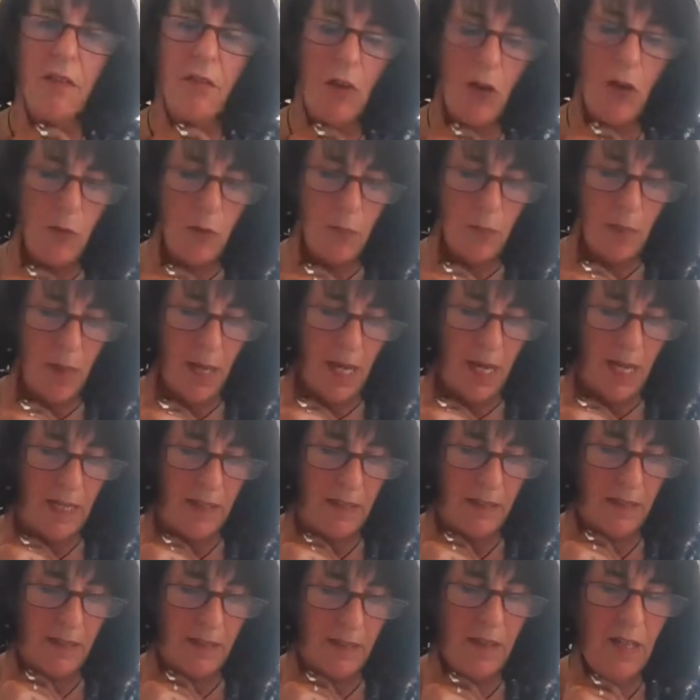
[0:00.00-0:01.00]
our own
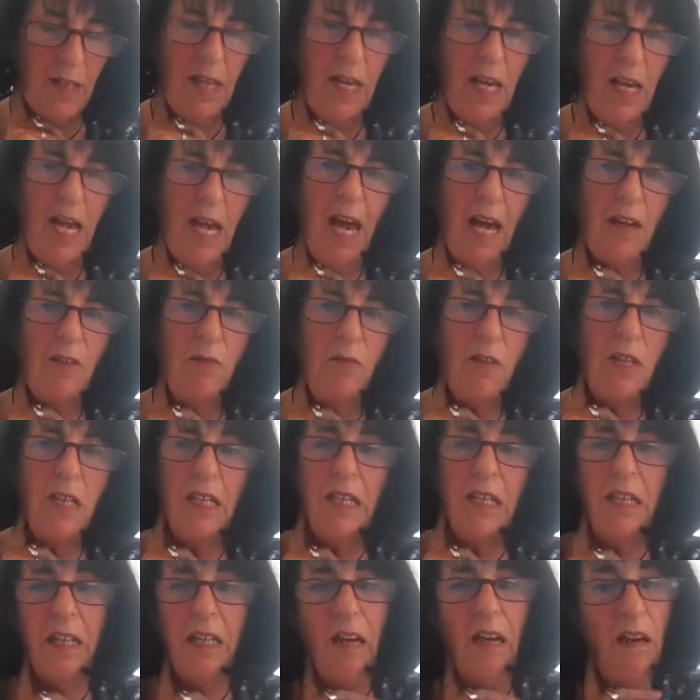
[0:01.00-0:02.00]
pain, and
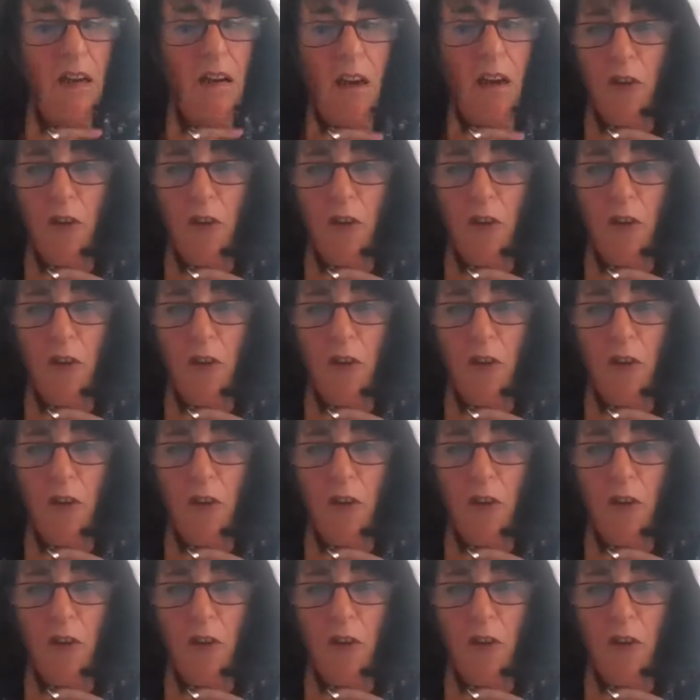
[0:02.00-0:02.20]
really